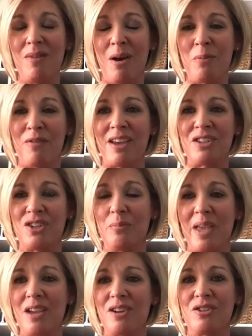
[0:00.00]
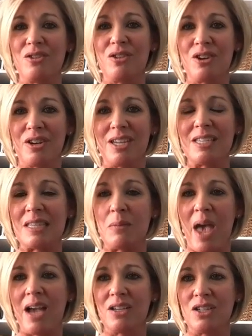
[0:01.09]
a professional baker do the cookies and the
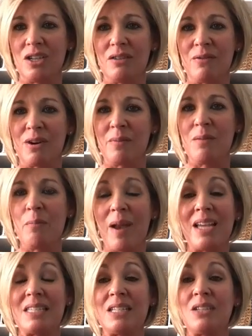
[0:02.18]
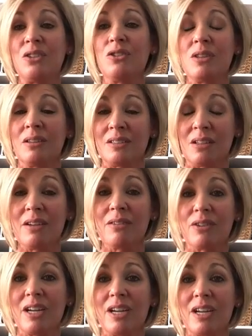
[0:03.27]
packaging for me, but I still do the
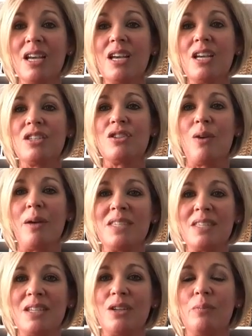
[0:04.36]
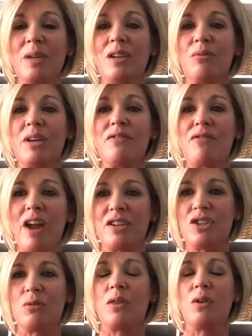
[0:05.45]
delivery. So I'm still being
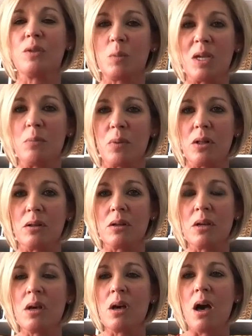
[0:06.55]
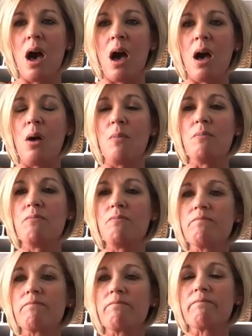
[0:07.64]
refreshed with those people.
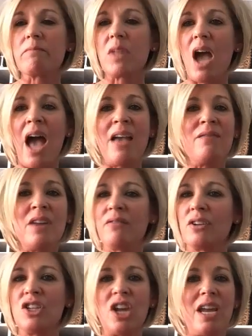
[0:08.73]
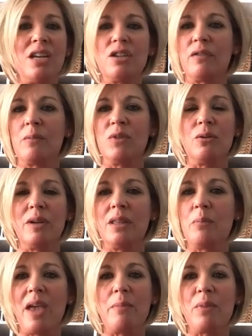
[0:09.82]
I've never changed from doing
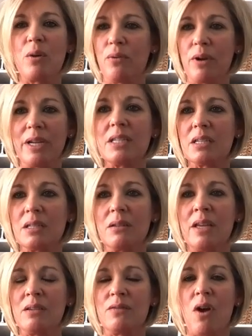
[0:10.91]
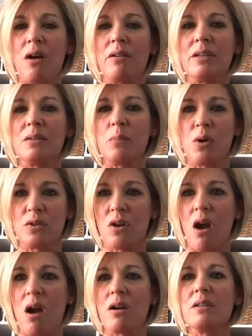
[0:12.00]
the paper print as far as
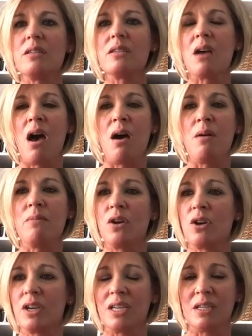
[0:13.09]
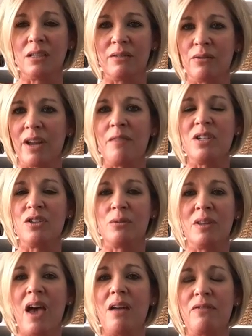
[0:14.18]
postcards, the cookie delivery. I've been
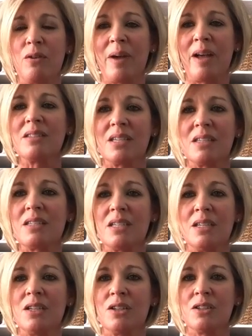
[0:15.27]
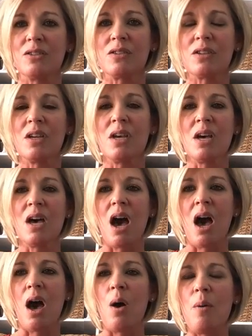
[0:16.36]
doing that for about 16 years.
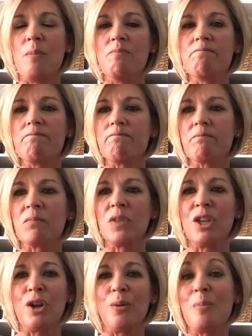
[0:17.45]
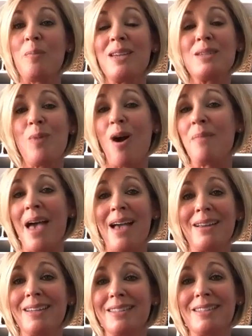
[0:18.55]
The baseball
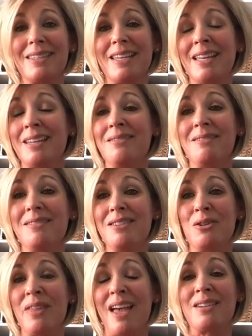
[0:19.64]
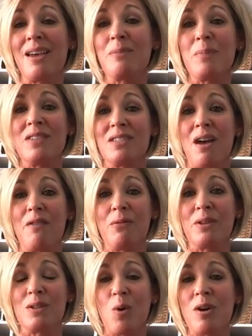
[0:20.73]
magnets and, that type of stuff
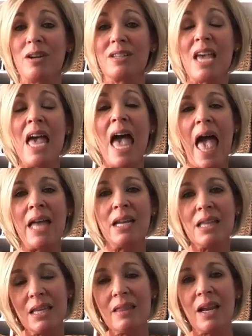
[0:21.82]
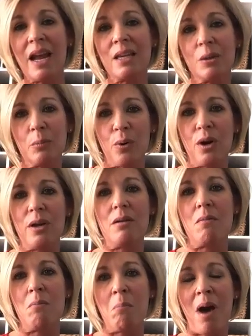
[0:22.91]
with sports, anything that I can put
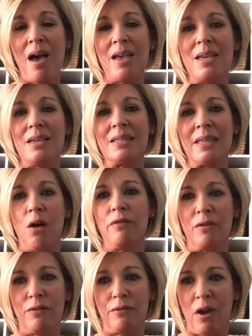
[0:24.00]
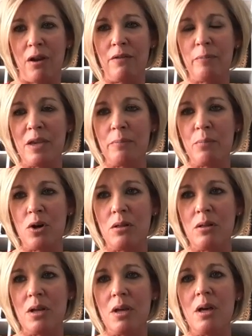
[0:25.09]
myself in front of people